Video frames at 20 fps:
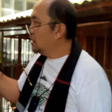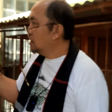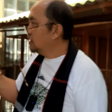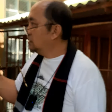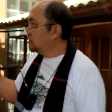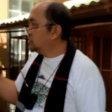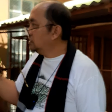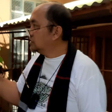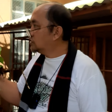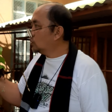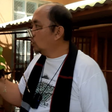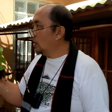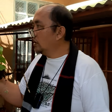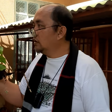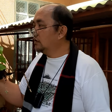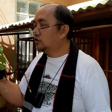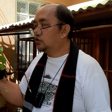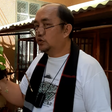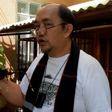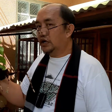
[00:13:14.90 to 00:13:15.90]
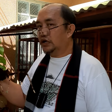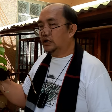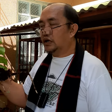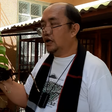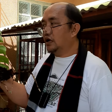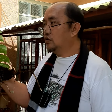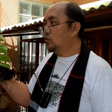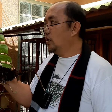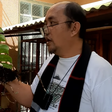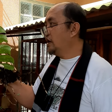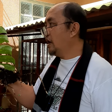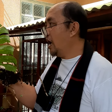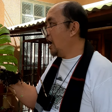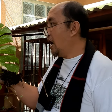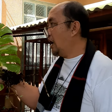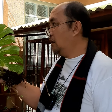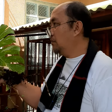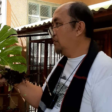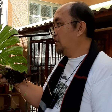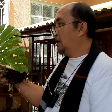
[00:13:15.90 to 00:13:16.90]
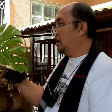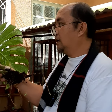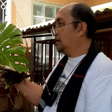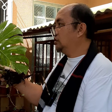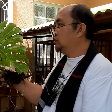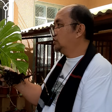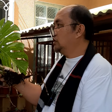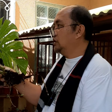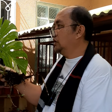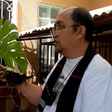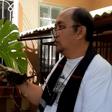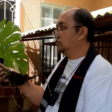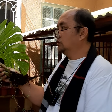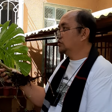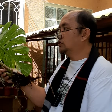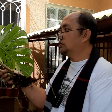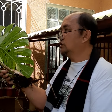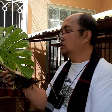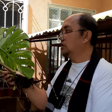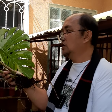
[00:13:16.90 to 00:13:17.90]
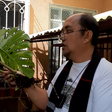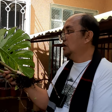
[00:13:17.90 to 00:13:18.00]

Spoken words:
This is one trick and one hack mga kajelos